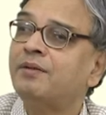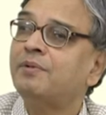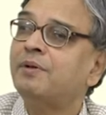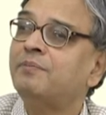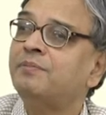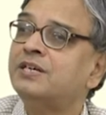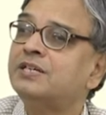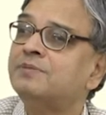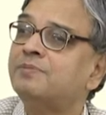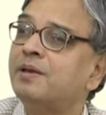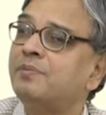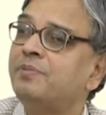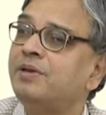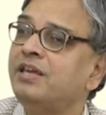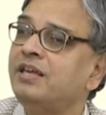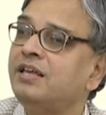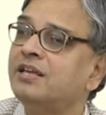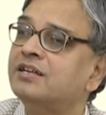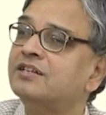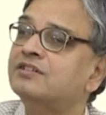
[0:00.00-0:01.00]
members may
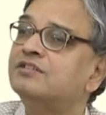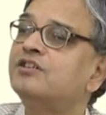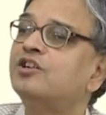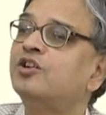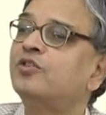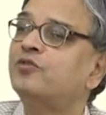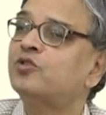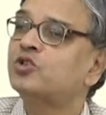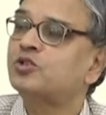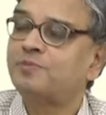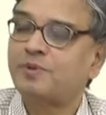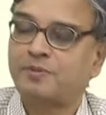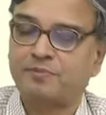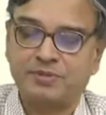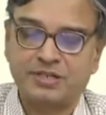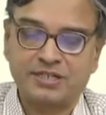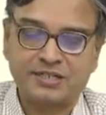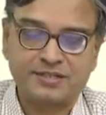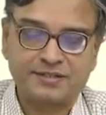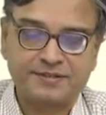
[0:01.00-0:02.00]
be zero force
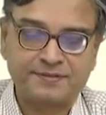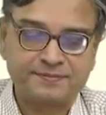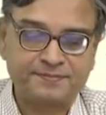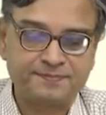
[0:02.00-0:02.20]
members.